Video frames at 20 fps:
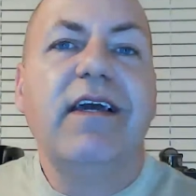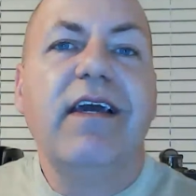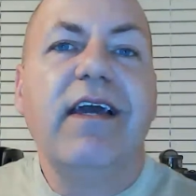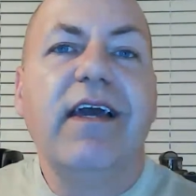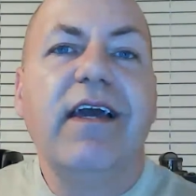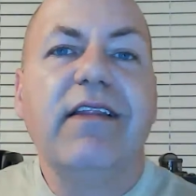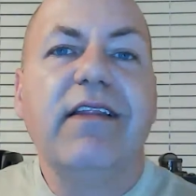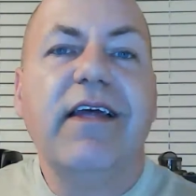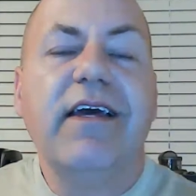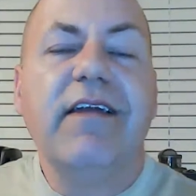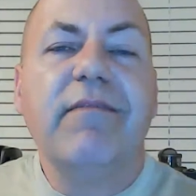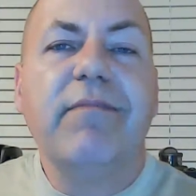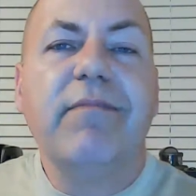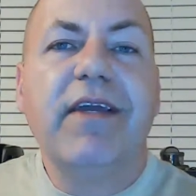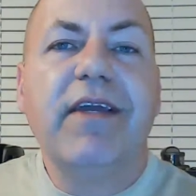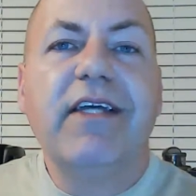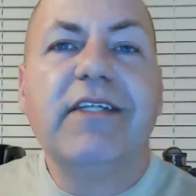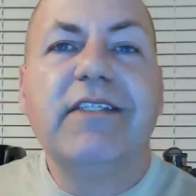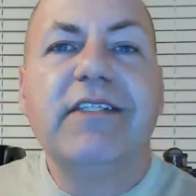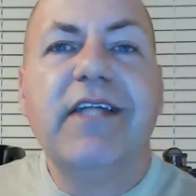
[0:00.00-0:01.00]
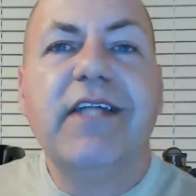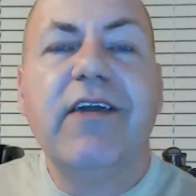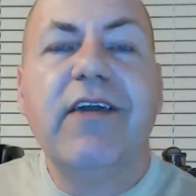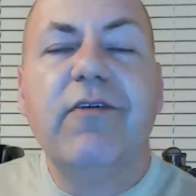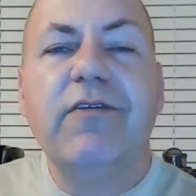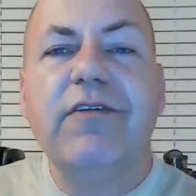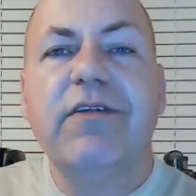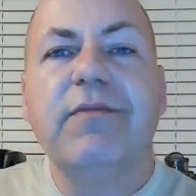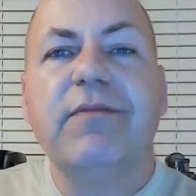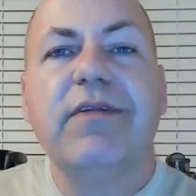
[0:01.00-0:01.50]
and that because they
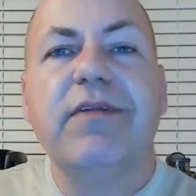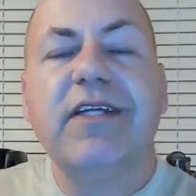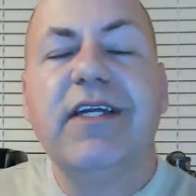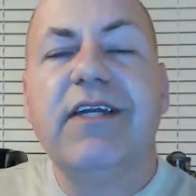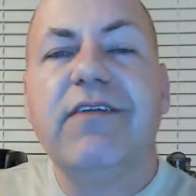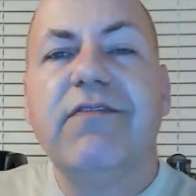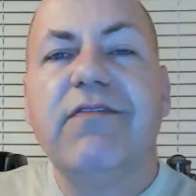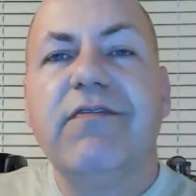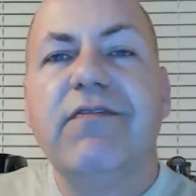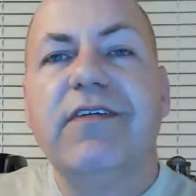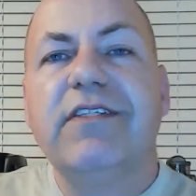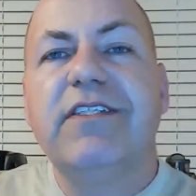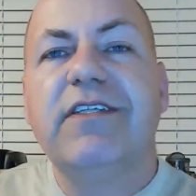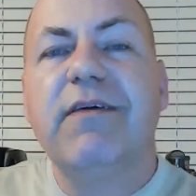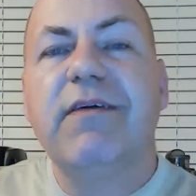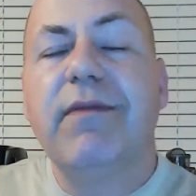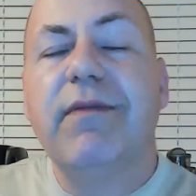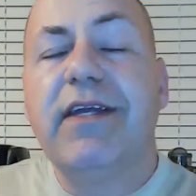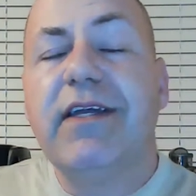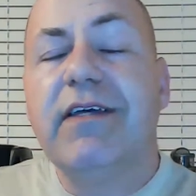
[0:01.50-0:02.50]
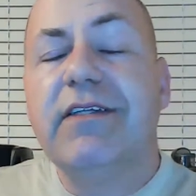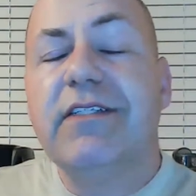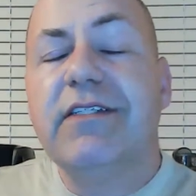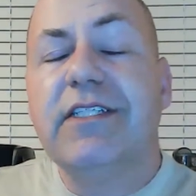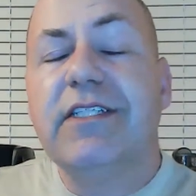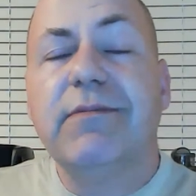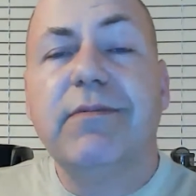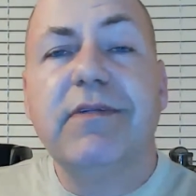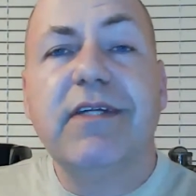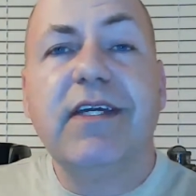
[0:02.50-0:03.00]
hold a belief, somebody
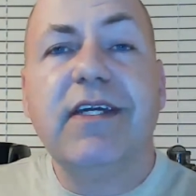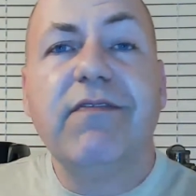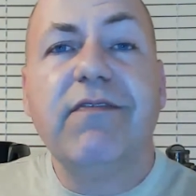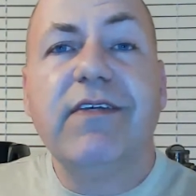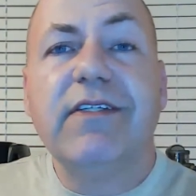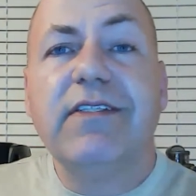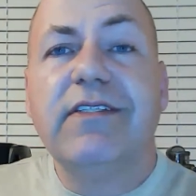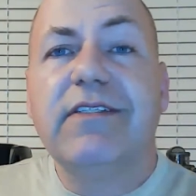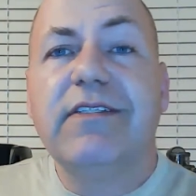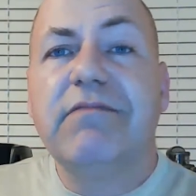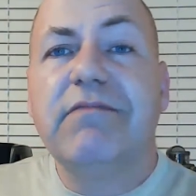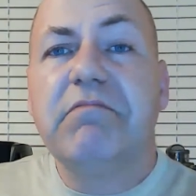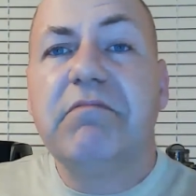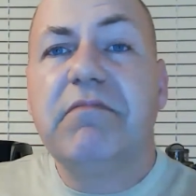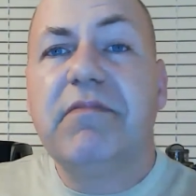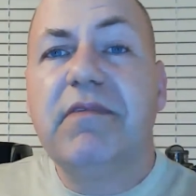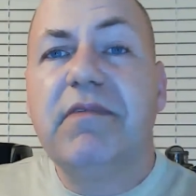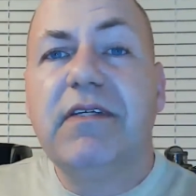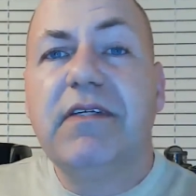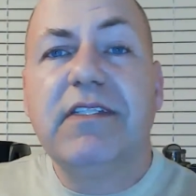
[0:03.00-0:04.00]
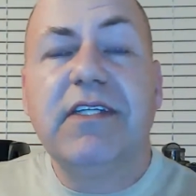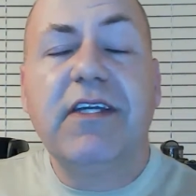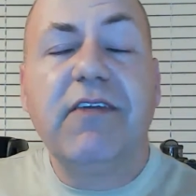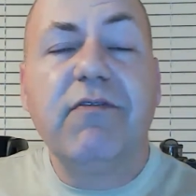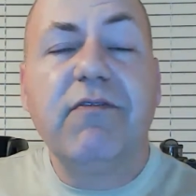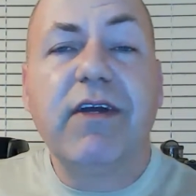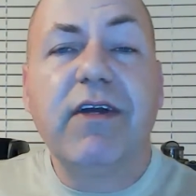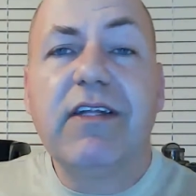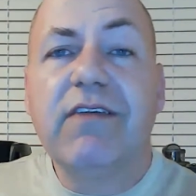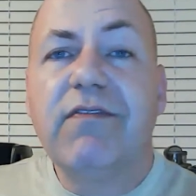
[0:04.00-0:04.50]
else's belief is
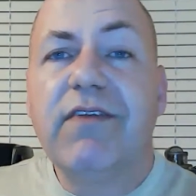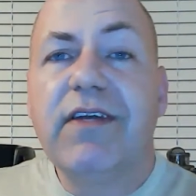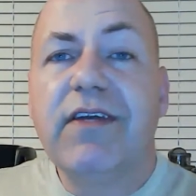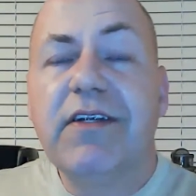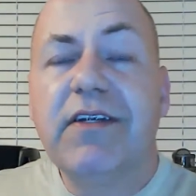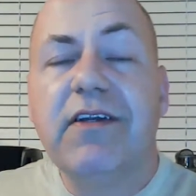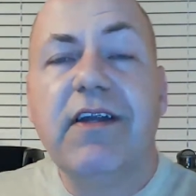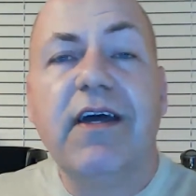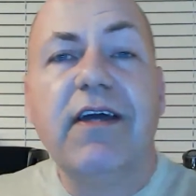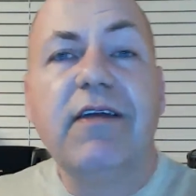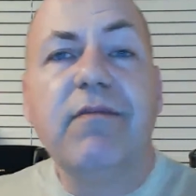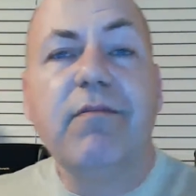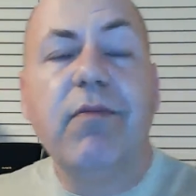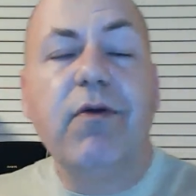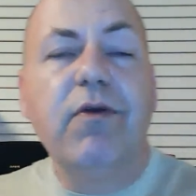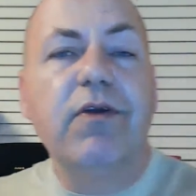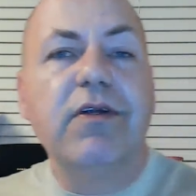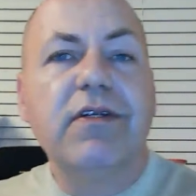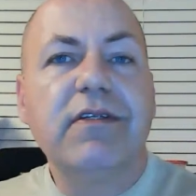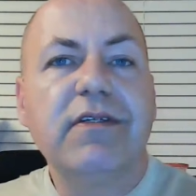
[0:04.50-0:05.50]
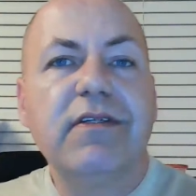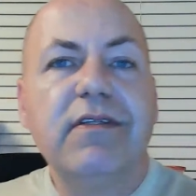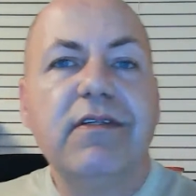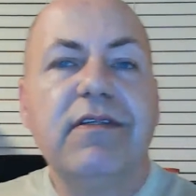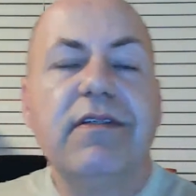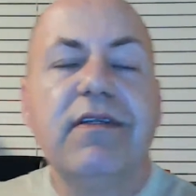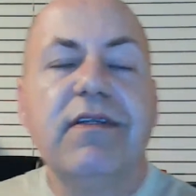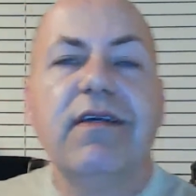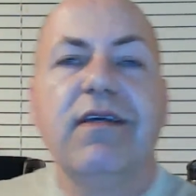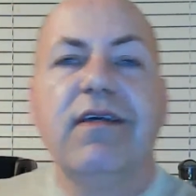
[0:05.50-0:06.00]
irrelevant or not important.
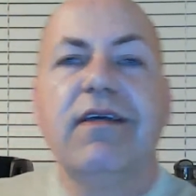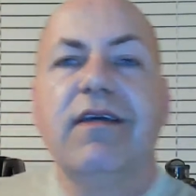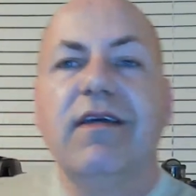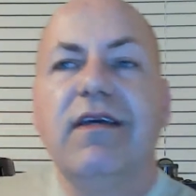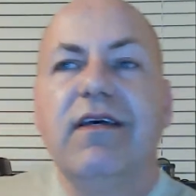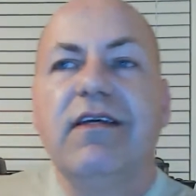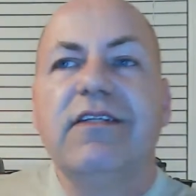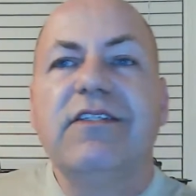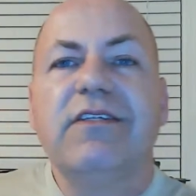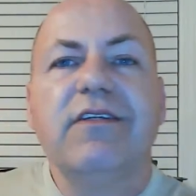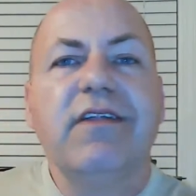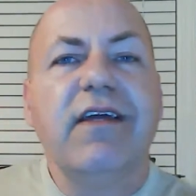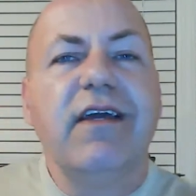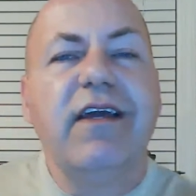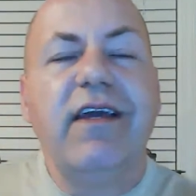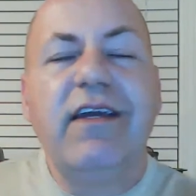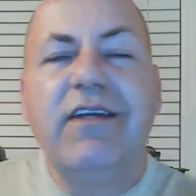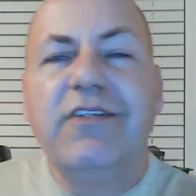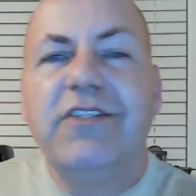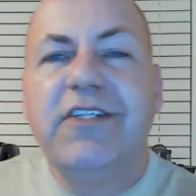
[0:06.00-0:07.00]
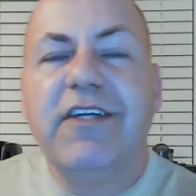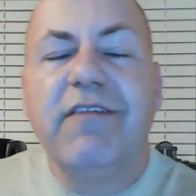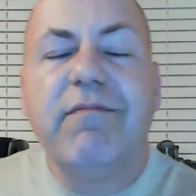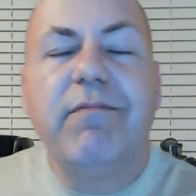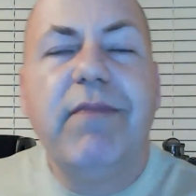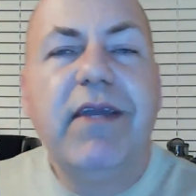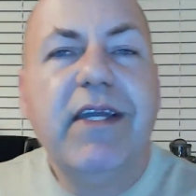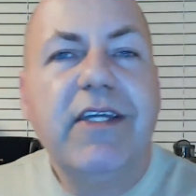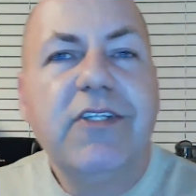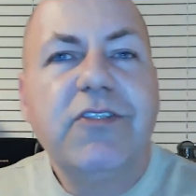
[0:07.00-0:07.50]
So the energy
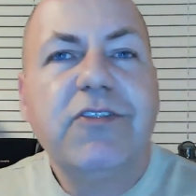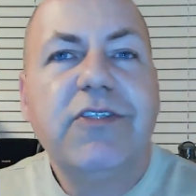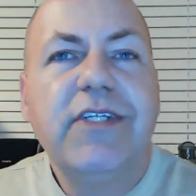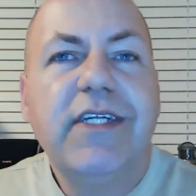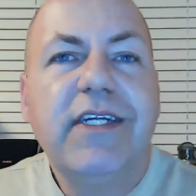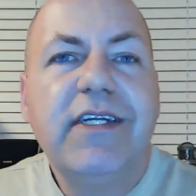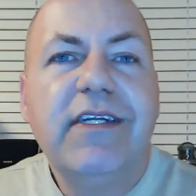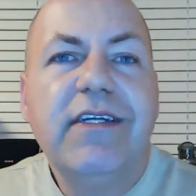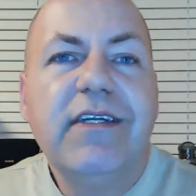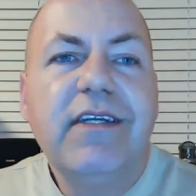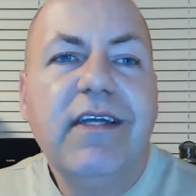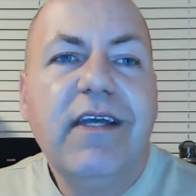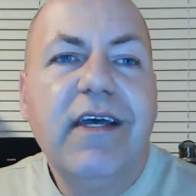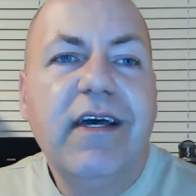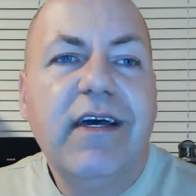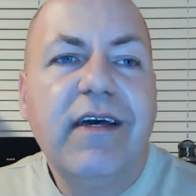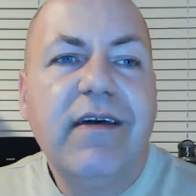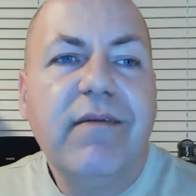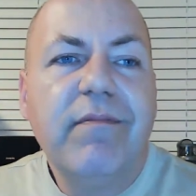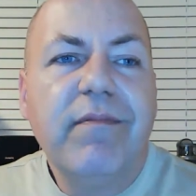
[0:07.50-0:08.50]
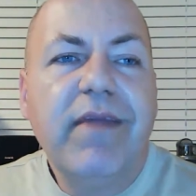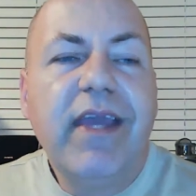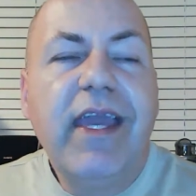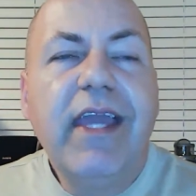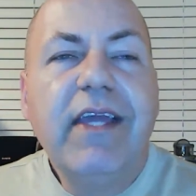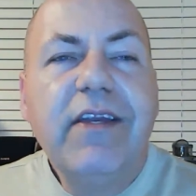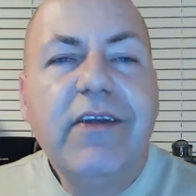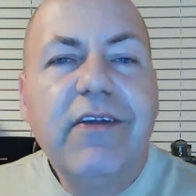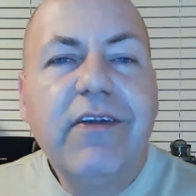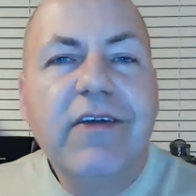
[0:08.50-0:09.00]
of bigotry,
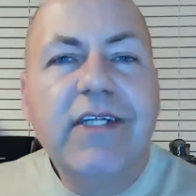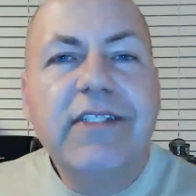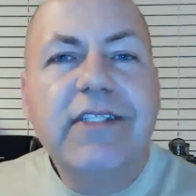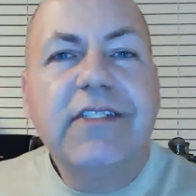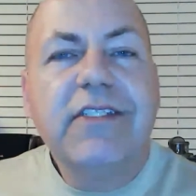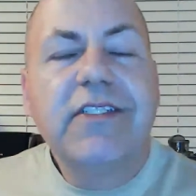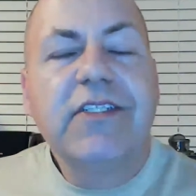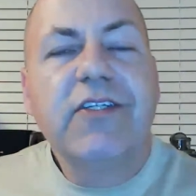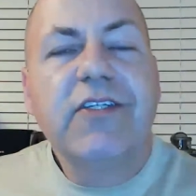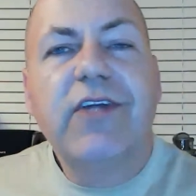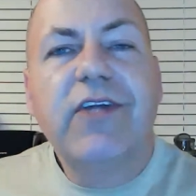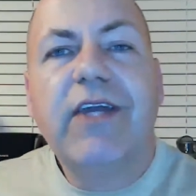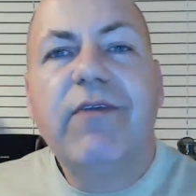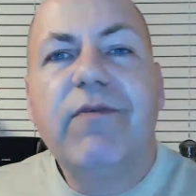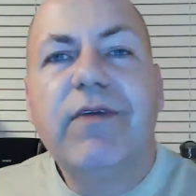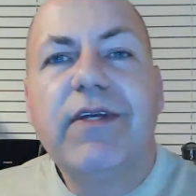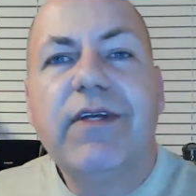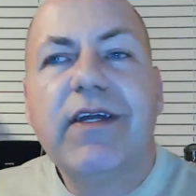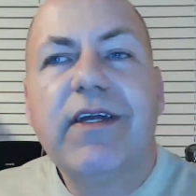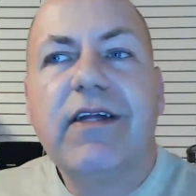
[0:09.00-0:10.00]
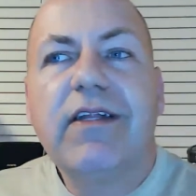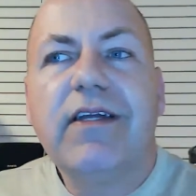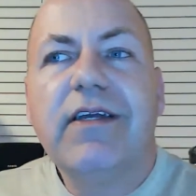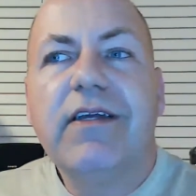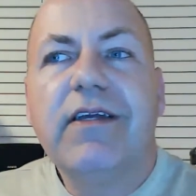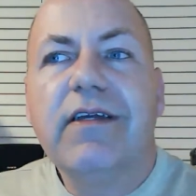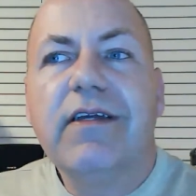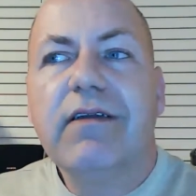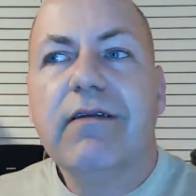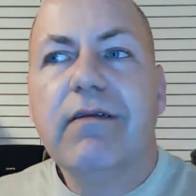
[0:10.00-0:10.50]
ignorance is a great one to
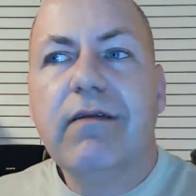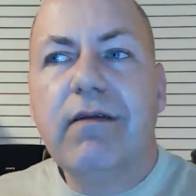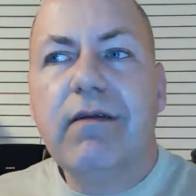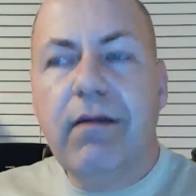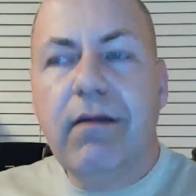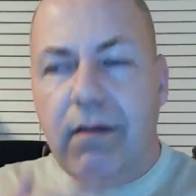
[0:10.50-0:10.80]
clear.